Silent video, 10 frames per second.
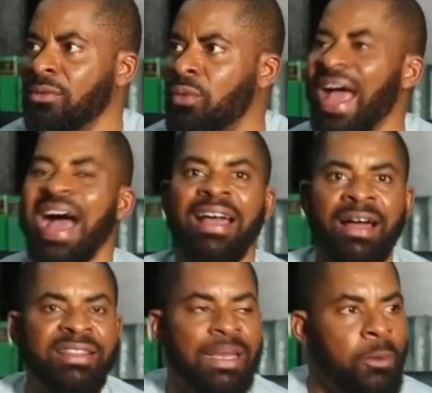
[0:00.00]
We are
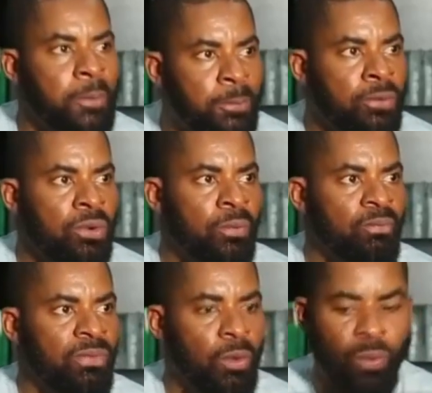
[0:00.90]
accountable people.
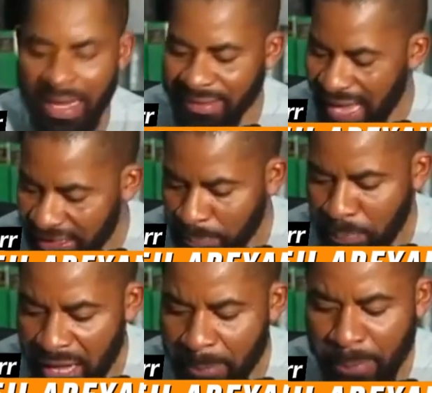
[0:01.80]
We are
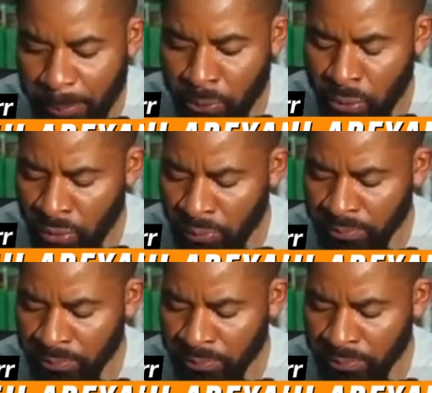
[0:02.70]
tax-paying people.